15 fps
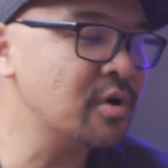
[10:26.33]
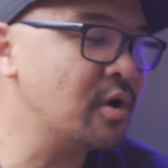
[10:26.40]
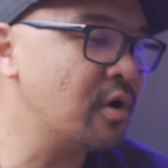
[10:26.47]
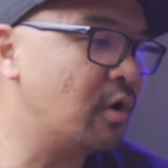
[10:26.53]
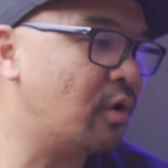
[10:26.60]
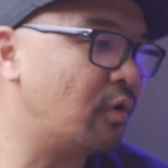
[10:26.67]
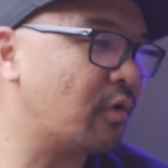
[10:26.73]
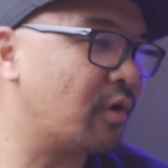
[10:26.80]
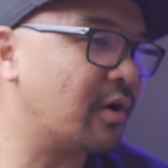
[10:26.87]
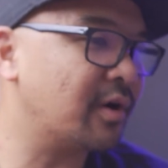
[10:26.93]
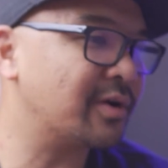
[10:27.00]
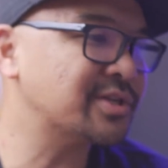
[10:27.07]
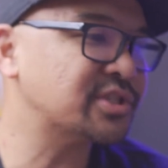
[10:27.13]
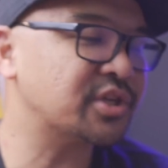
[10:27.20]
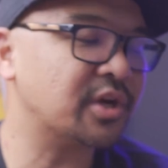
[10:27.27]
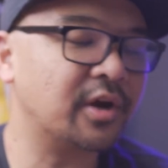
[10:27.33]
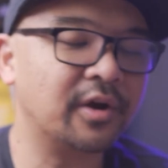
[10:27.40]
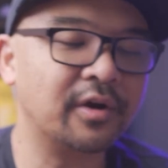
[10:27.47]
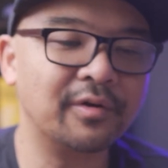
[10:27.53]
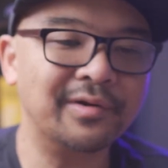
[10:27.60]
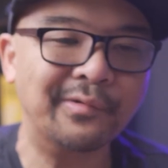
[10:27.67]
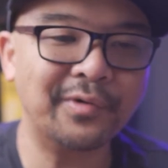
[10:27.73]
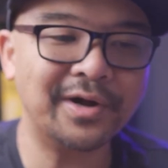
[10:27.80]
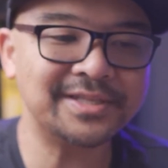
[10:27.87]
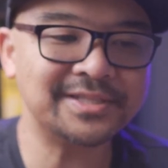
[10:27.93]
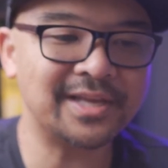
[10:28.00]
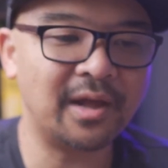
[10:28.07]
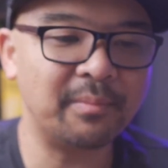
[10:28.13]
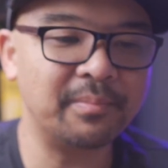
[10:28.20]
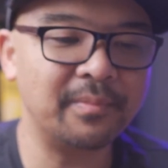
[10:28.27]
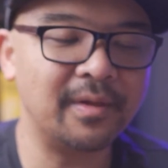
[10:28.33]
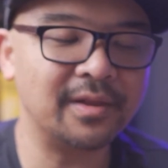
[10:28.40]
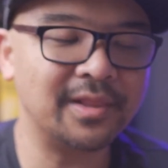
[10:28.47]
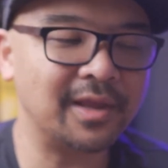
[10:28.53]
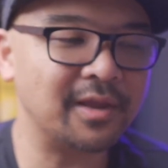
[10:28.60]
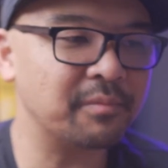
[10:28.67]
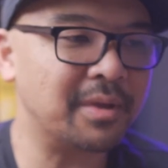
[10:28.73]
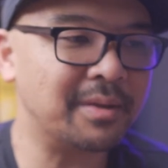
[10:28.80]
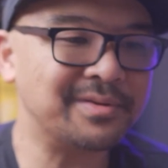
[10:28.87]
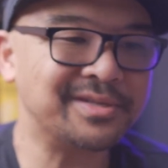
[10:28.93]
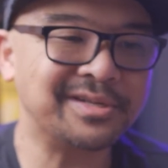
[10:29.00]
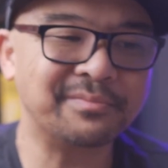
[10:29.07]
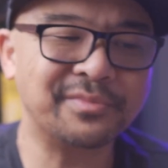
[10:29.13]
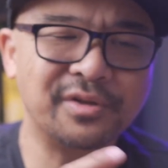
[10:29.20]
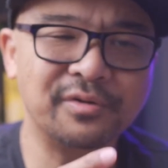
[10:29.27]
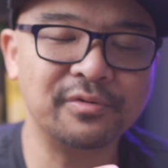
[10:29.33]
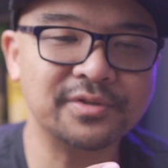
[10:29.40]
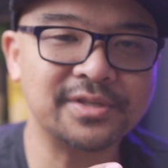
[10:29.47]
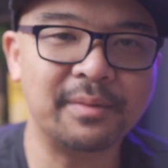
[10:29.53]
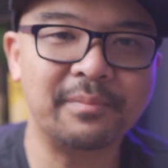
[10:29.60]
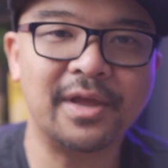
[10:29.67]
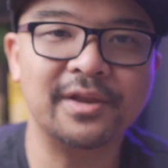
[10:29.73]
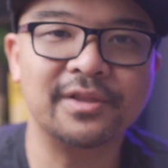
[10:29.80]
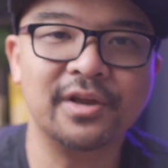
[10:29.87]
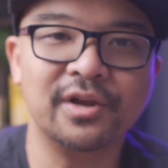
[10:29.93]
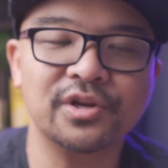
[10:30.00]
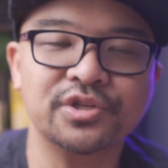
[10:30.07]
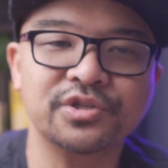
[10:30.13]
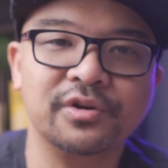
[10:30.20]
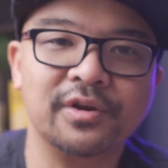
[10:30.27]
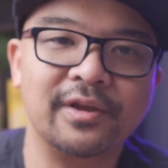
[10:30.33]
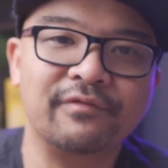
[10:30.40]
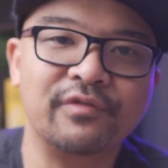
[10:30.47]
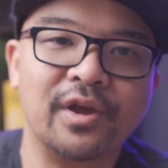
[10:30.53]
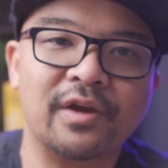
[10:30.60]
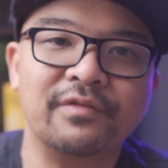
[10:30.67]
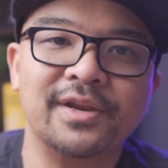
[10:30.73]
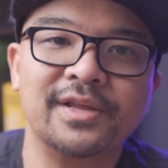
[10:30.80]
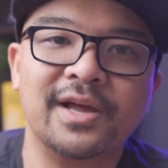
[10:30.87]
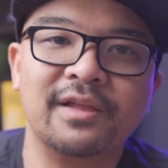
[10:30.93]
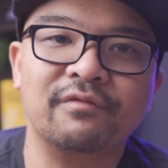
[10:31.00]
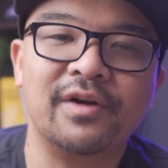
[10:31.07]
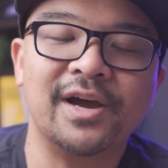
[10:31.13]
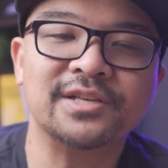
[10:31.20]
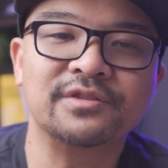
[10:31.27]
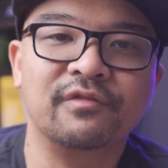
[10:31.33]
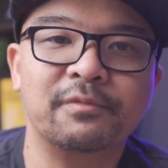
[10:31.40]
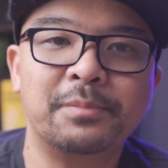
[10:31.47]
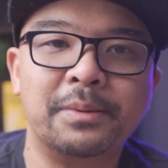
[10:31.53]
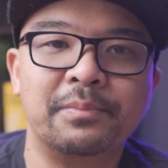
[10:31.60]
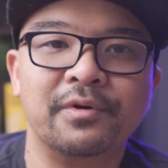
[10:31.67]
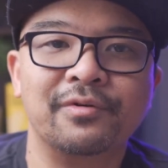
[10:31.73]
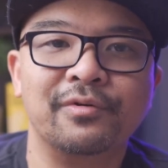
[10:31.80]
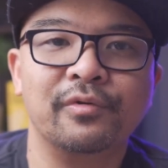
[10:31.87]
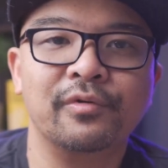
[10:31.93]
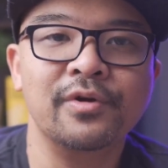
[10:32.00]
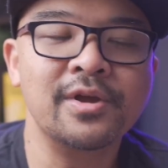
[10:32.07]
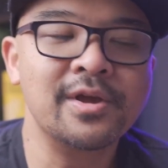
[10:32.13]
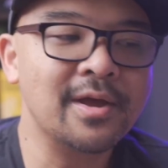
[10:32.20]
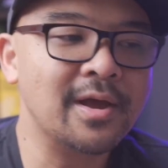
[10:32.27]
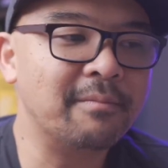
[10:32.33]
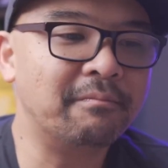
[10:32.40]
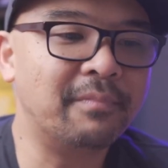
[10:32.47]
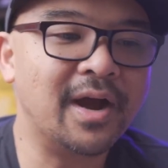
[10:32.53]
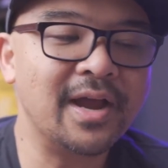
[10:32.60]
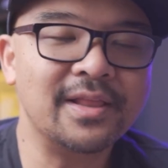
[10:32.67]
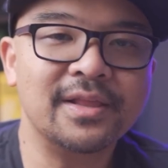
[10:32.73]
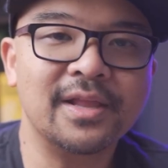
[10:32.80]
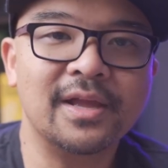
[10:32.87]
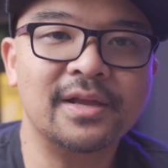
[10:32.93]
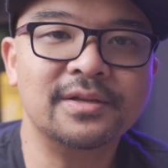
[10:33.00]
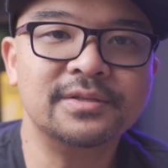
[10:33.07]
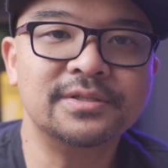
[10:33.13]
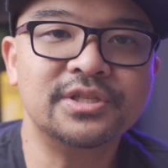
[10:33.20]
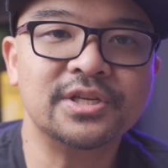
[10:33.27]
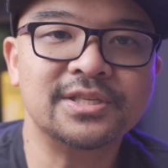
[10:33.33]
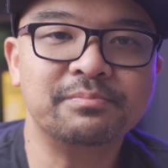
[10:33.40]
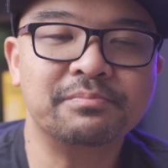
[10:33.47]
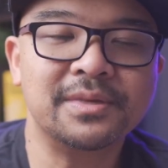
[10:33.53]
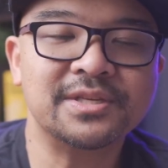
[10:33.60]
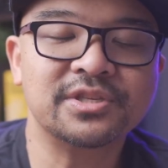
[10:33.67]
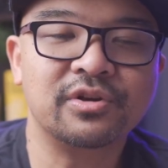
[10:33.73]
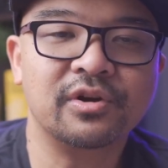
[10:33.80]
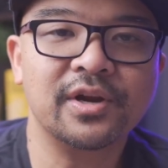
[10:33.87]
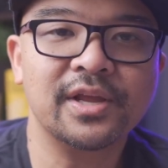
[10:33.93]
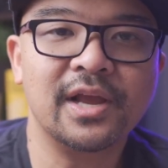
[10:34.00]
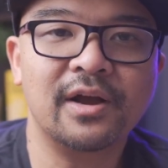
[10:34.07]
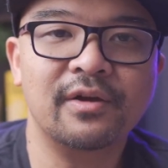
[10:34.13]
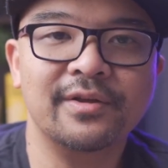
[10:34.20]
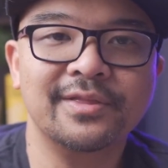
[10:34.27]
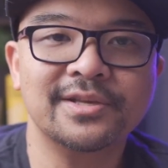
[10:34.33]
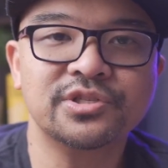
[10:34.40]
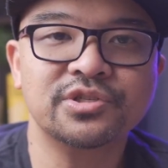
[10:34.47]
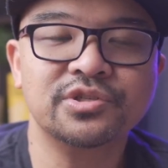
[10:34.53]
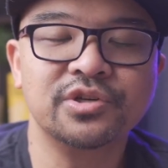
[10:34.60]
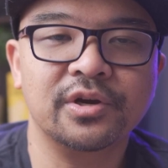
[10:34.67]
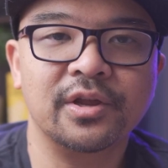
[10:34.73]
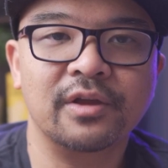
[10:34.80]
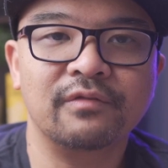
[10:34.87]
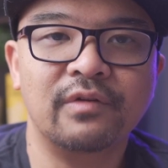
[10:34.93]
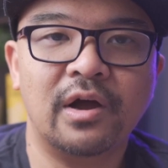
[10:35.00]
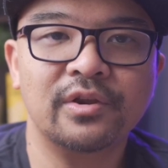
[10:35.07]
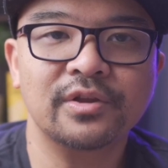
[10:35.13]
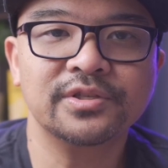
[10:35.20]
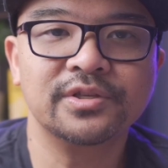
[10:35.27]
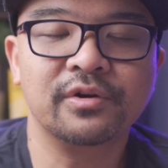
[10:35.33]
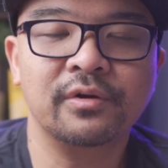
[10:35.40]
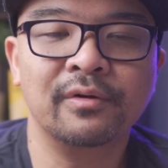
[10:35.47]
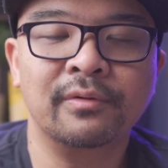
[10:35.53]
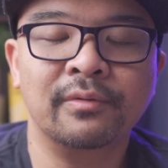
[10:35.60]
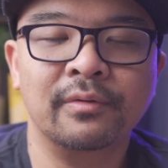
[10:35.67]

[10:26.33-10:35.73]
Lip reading: or share what's helped, like maybe some tools. I'm not entirely sure if you have any advice for people who might just be starting out in this journey of audience growth.